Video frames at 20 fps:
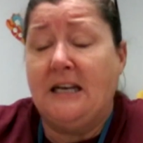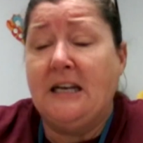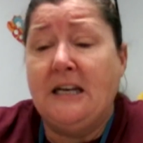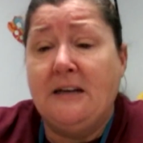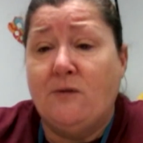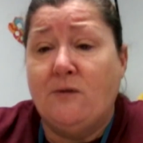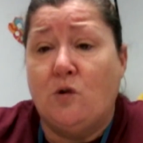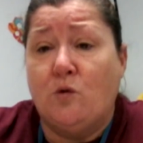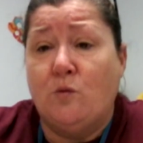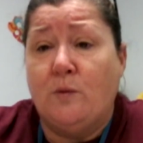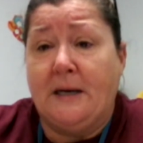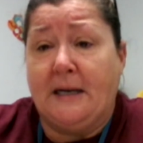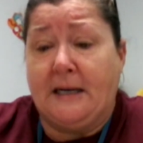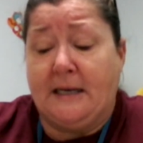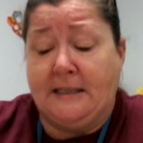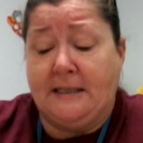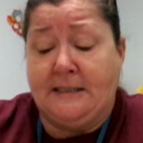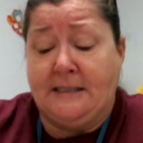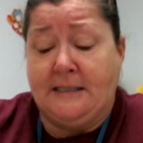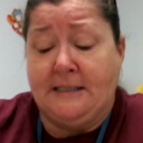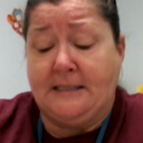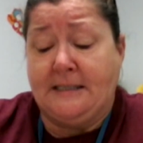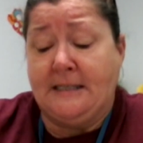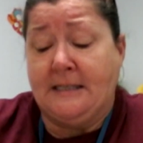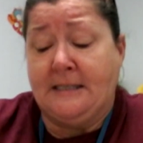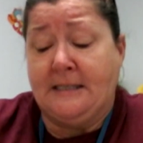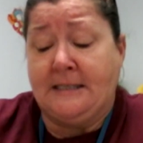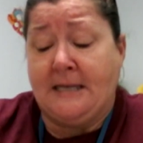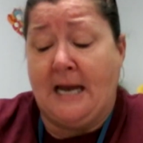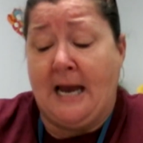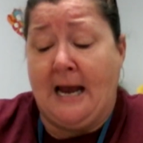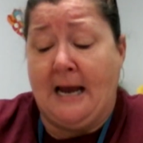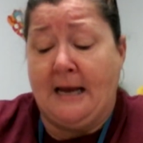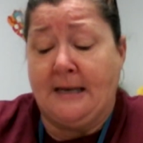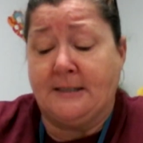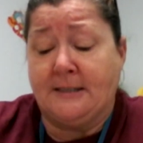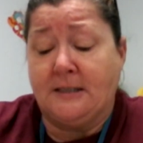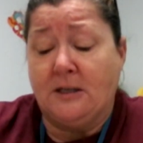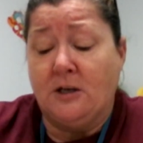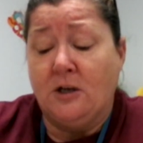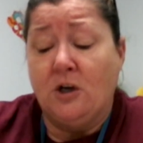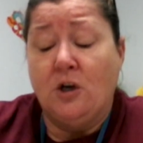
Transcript: evil wickedness in his eyes,